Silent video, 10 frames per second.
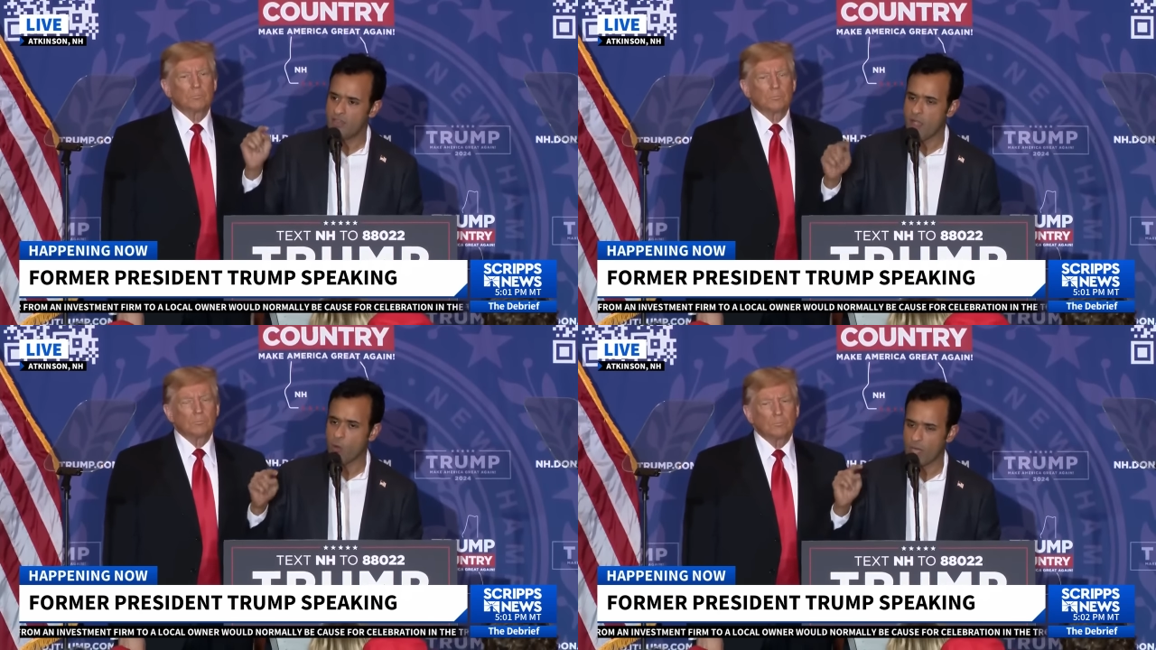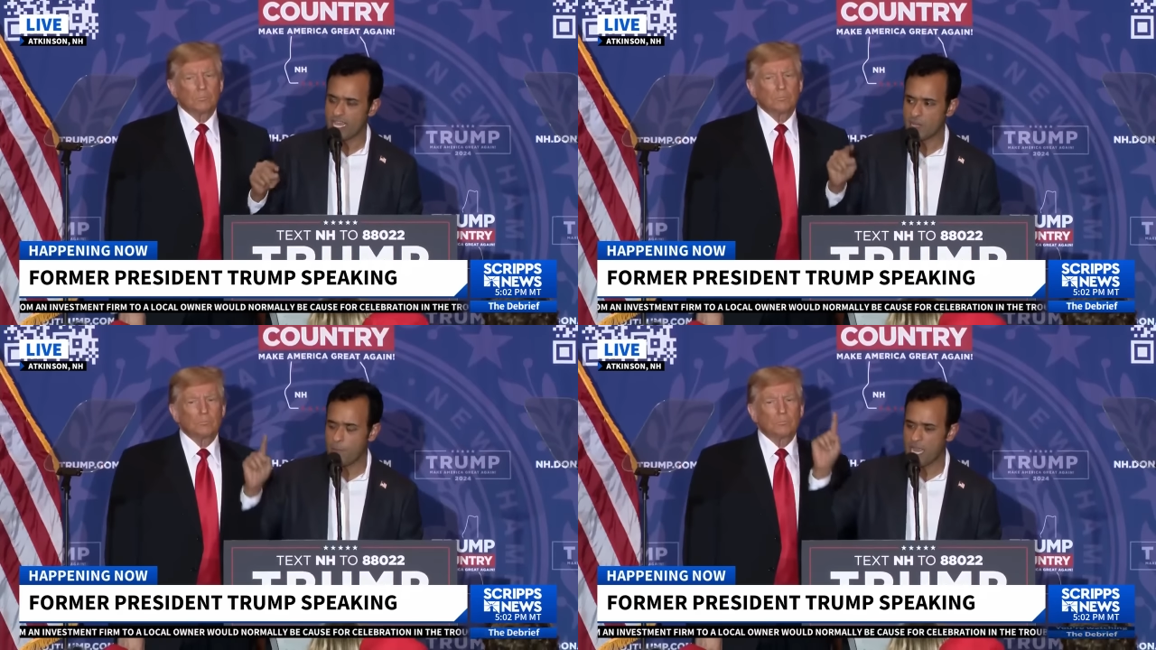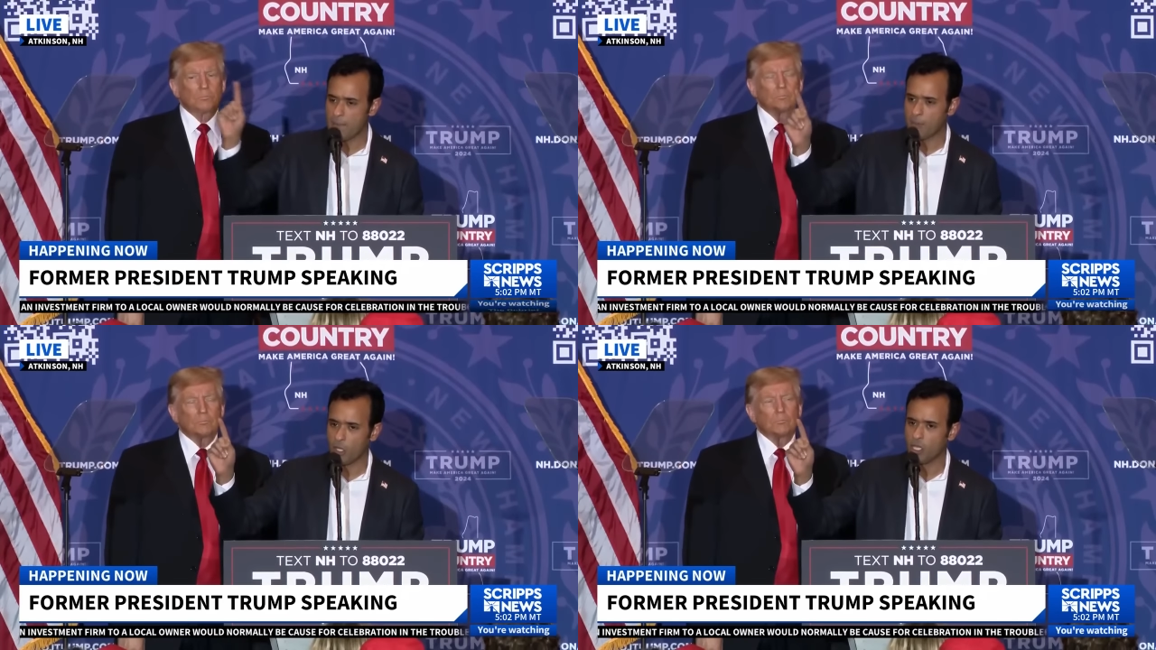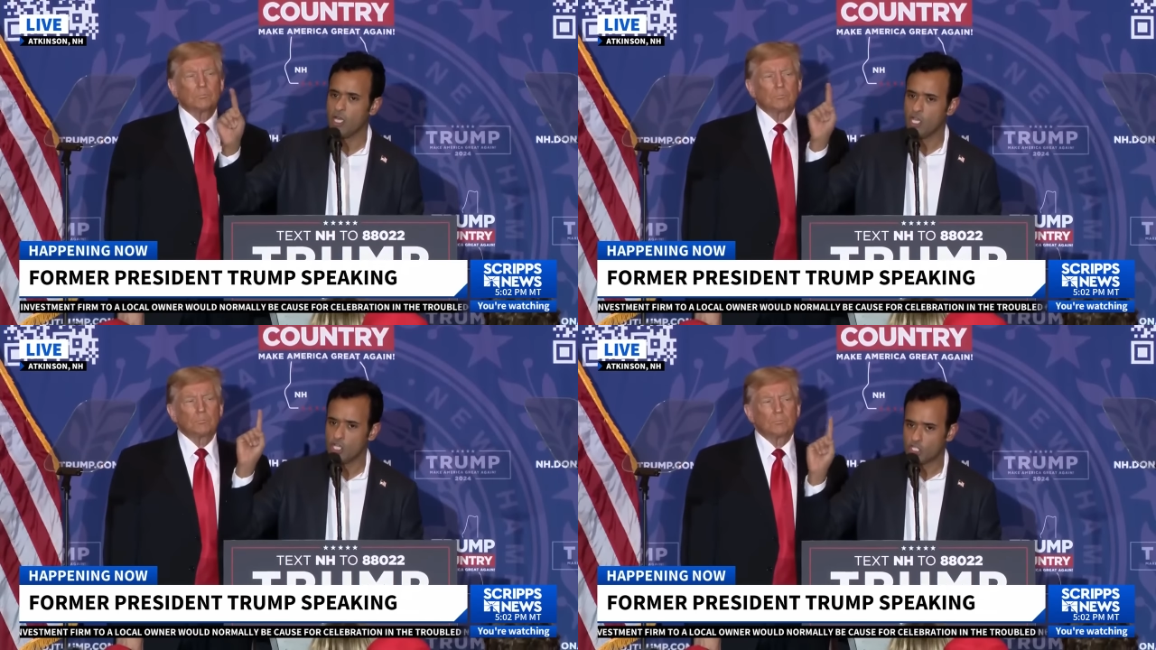Speaker 1: That we, the people,
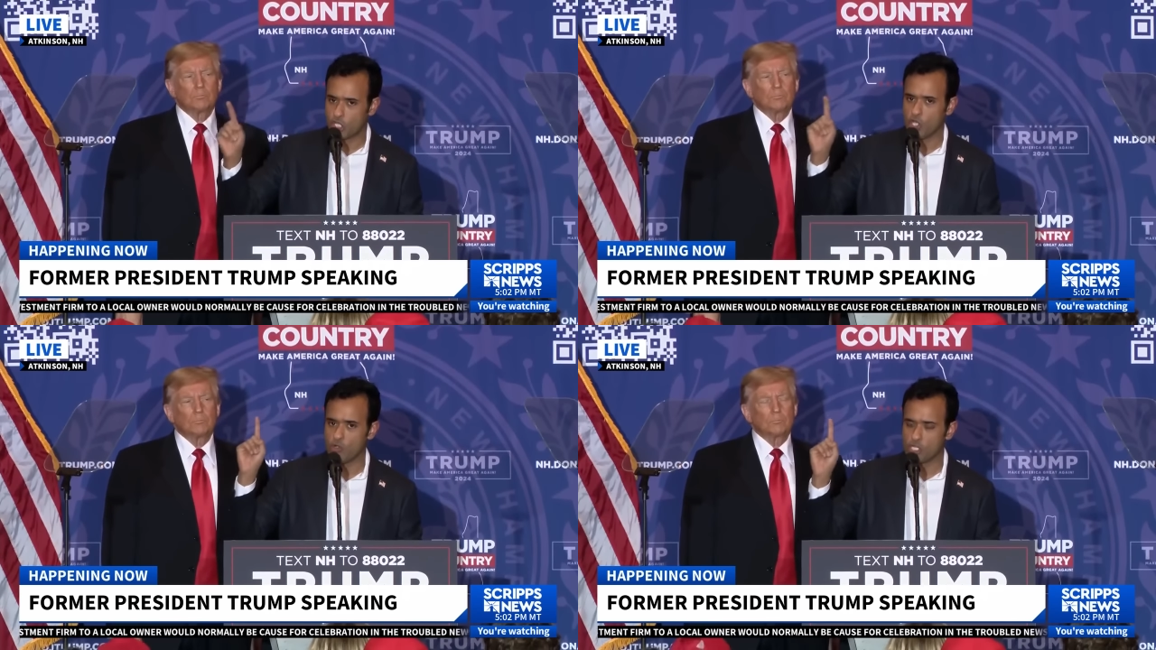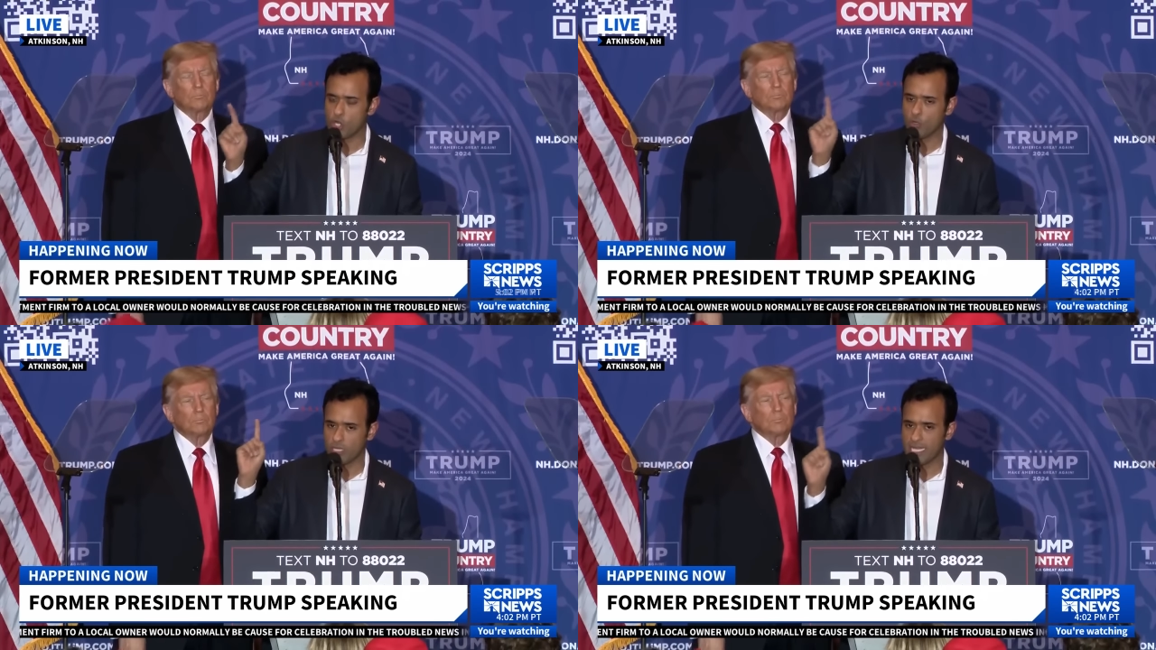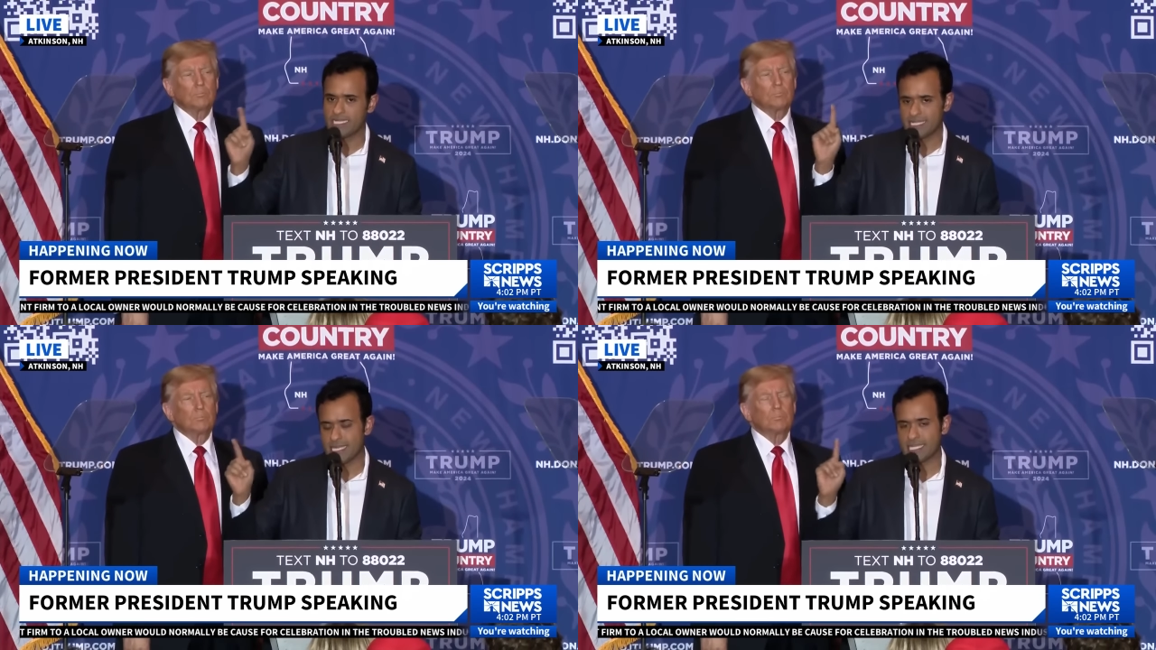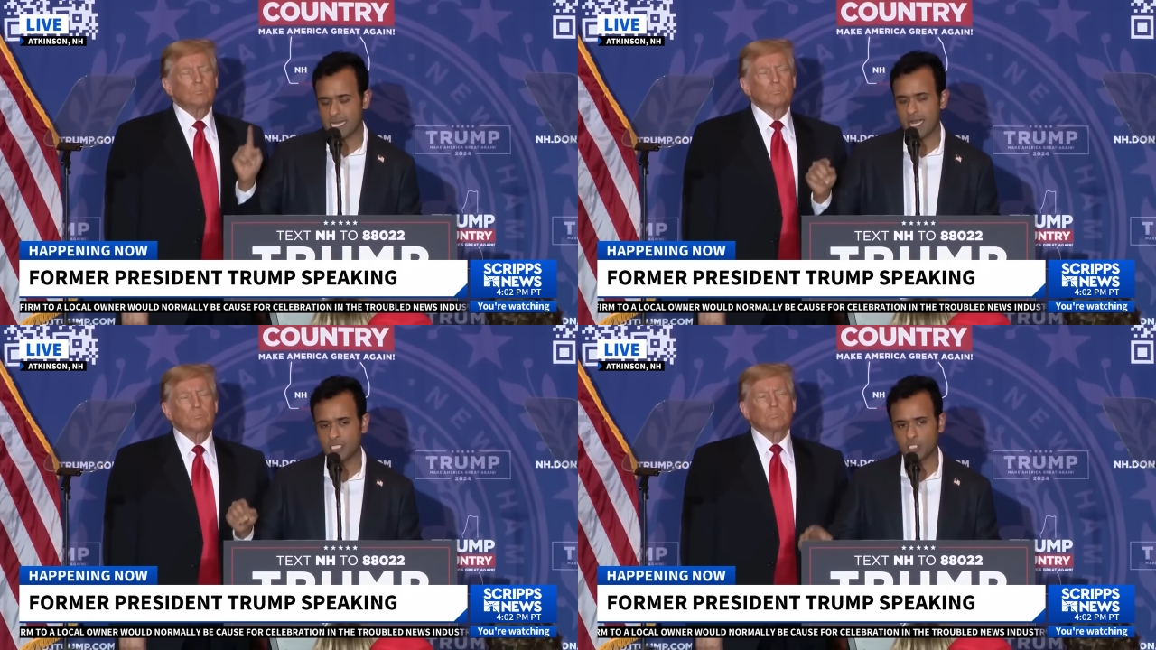choose who leads
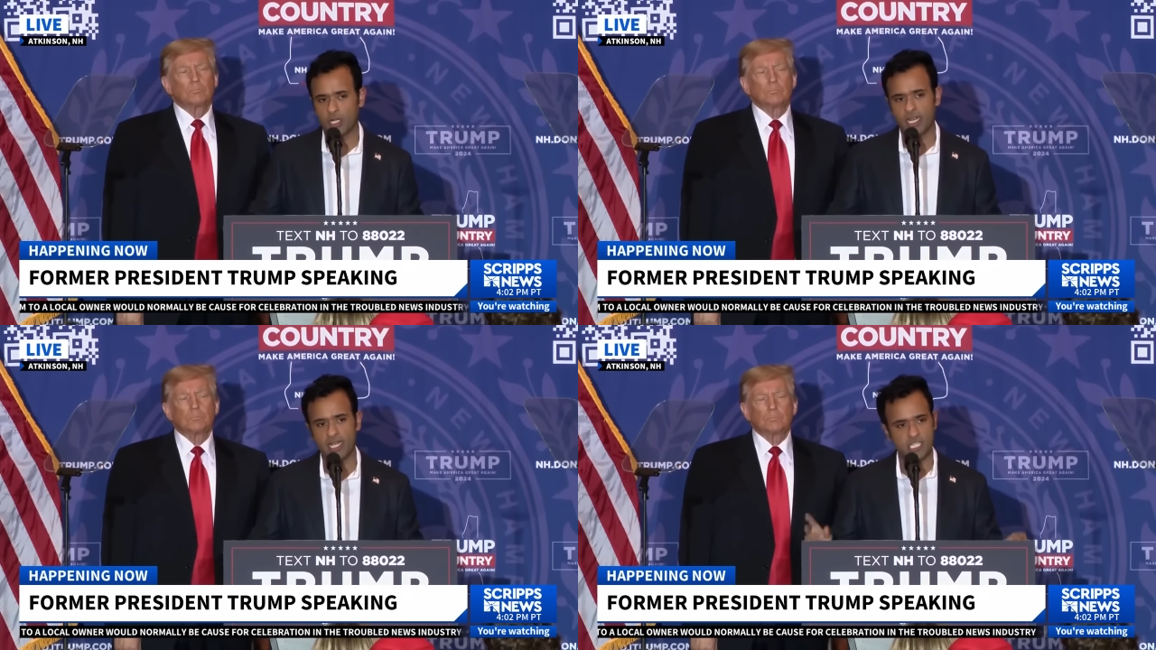this country.